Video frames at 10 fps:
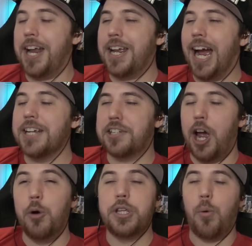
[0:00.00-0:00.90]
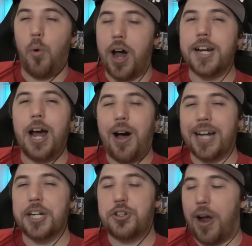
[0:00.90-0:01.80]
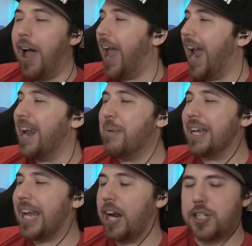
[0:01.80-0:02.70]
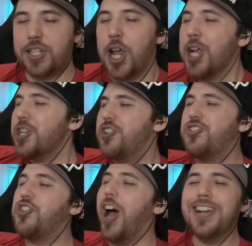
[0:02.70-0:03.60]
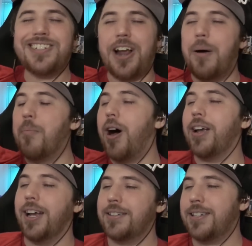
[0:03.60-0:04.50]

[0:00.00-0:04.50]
there you guys go. You want to know how to draw anime characters? Just Among